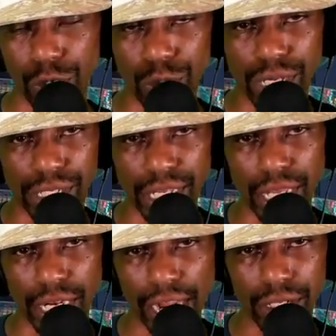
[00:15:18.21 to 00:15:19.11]
You could see
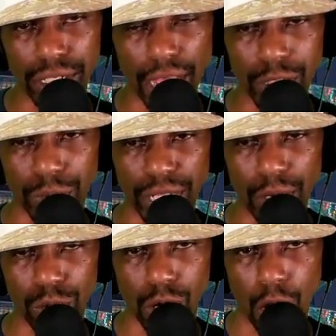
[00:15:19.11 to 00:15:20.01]
a lot of times when they
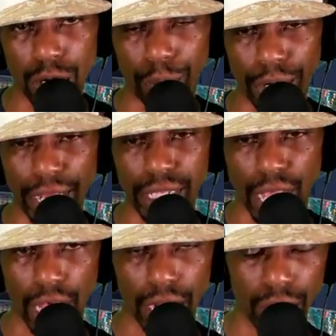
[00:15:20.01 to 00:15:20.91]
were calling plays,
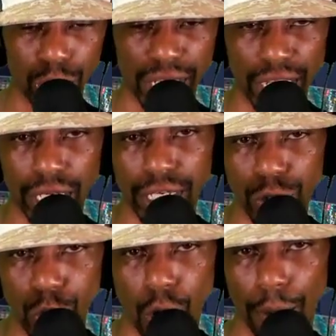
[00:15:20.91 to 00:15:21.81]
Luke Kuechly
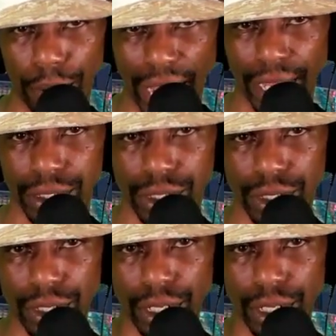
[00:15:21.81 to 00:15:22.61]
knew our plays.